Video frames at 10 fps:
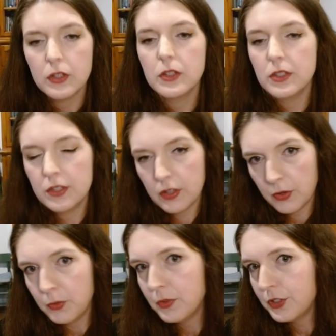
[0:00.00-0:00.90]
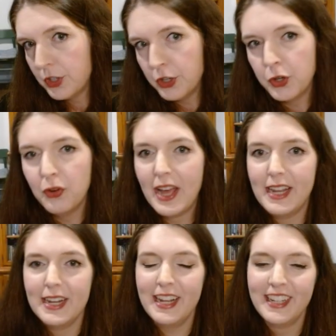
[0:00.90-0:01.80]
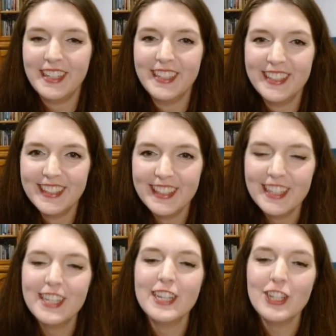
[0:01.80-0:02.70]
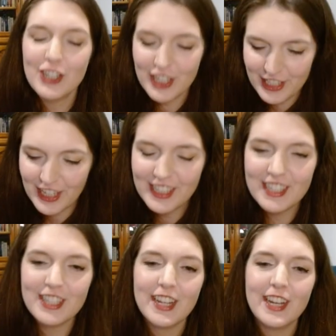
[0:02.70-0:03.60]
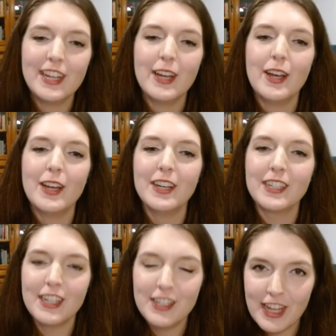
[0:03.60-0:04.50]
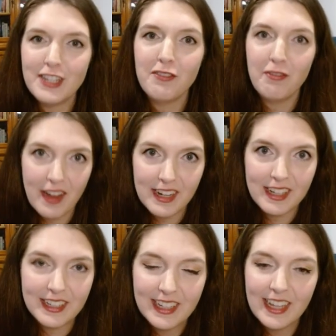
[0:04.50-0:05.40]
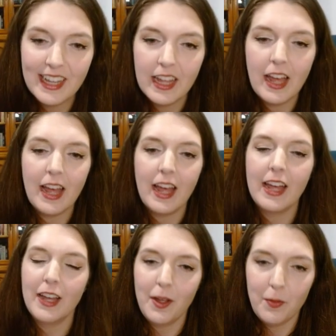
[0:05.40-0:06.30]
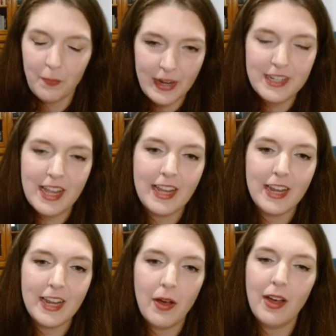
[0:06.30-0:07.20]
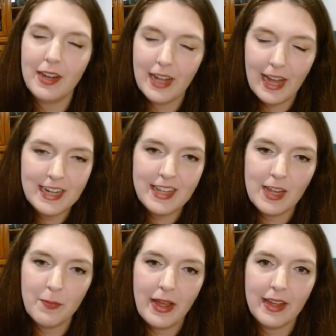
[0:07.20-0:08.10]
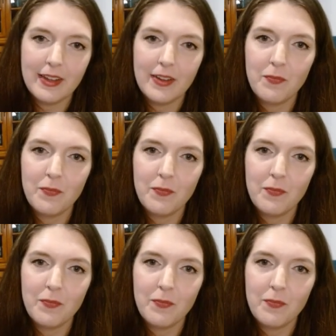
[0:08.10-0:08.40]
So to her credit, she does continue fighting by taking a pawn. I take back.